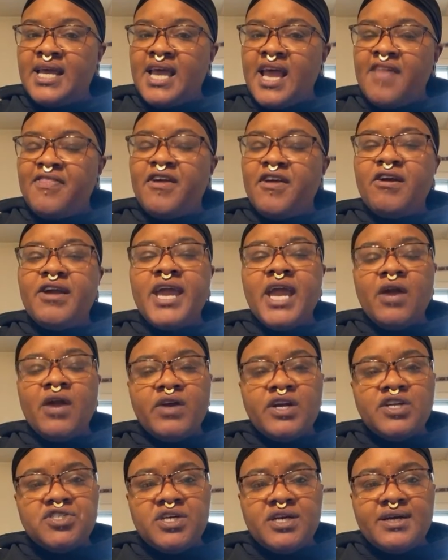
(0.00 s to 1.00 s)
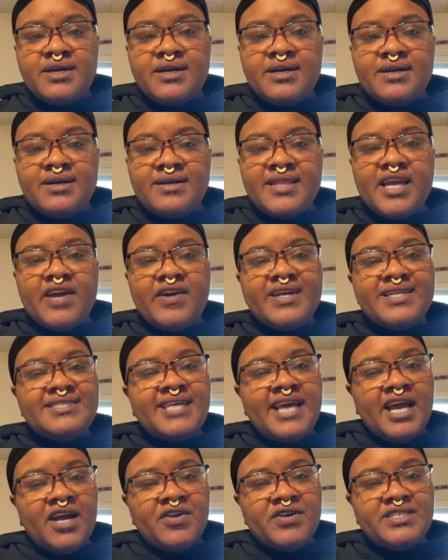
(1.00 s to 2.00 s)
Their character, their
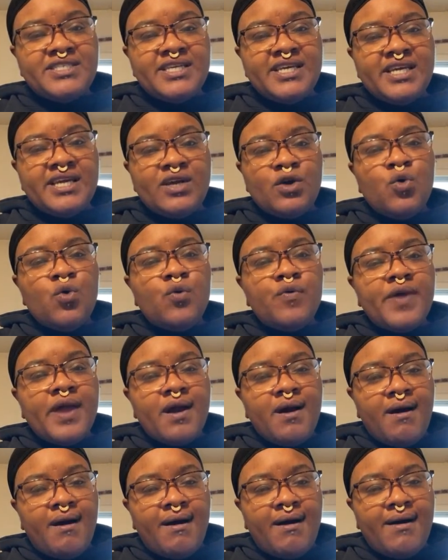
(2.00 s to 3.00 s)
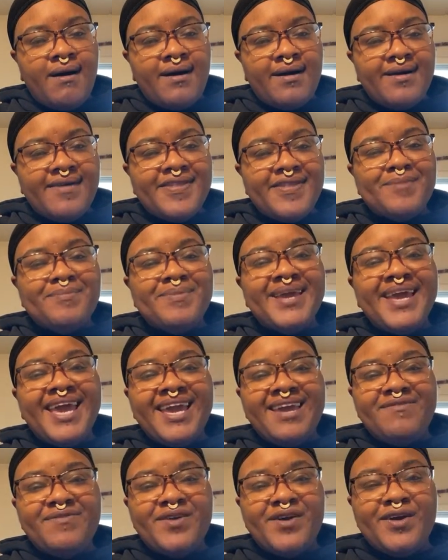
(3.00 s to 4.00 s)
integrity, who they are, their
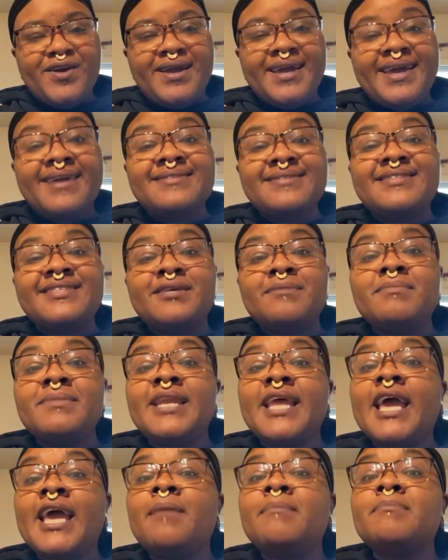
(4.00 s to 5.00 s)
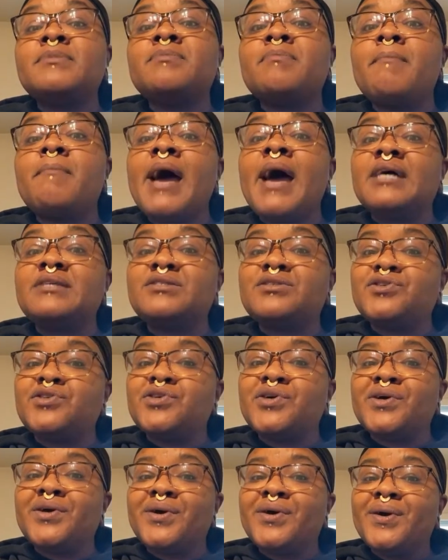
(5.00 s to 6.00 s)
behavior gets them named
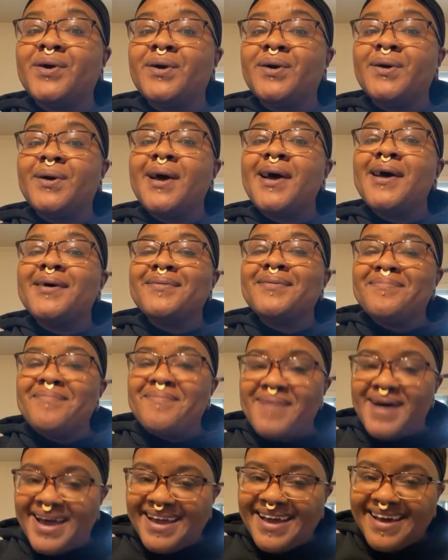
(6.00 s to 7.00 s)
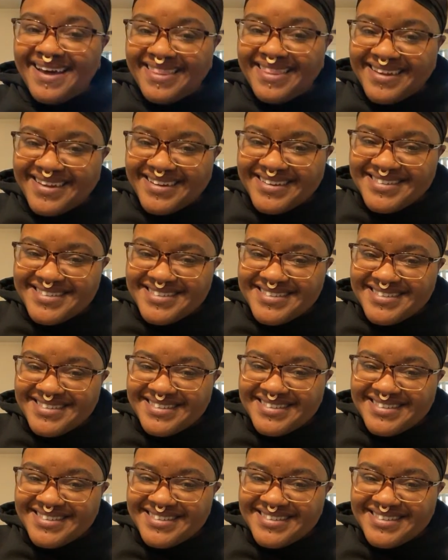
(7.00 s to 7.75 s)
master by others.